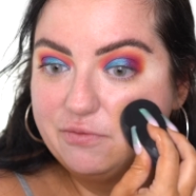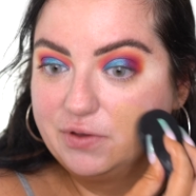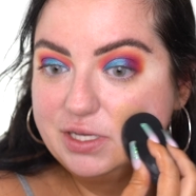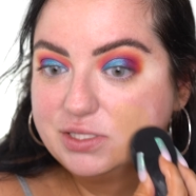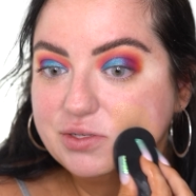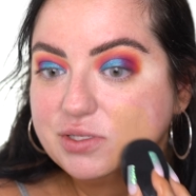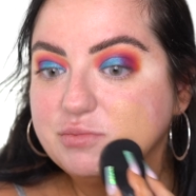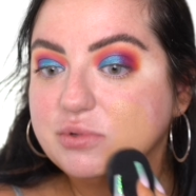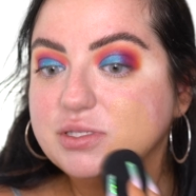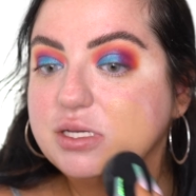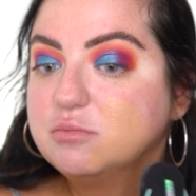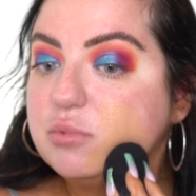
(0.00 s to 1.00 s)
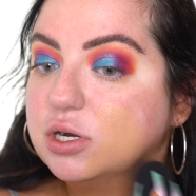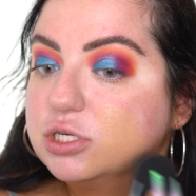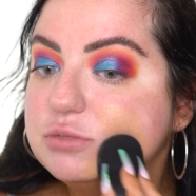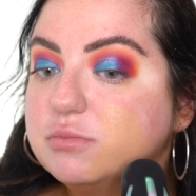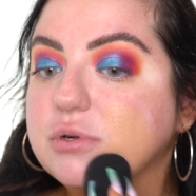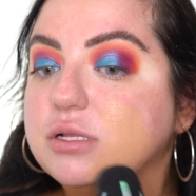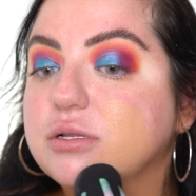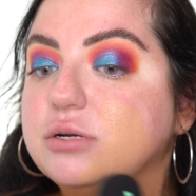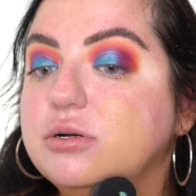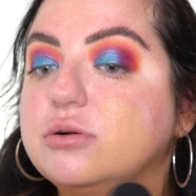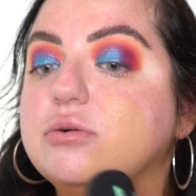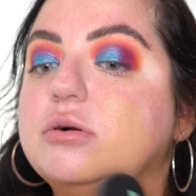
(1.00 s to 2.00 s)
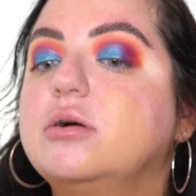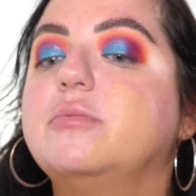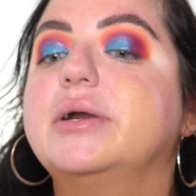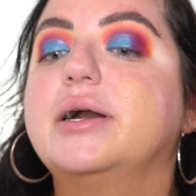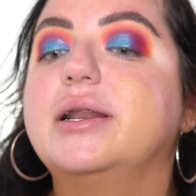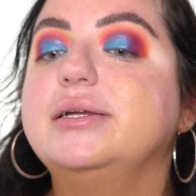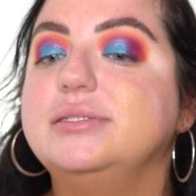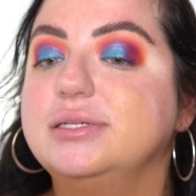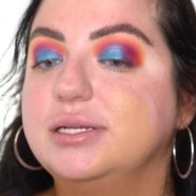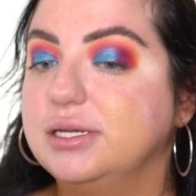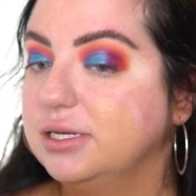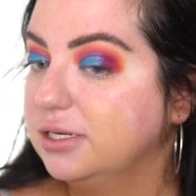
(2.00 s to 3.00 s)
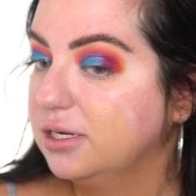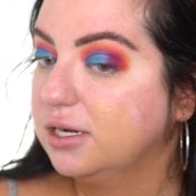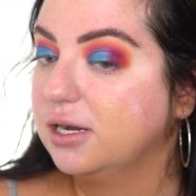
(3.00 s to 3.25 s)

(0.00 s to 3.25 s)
face still smells like marshmallow. Oh my god, I did it.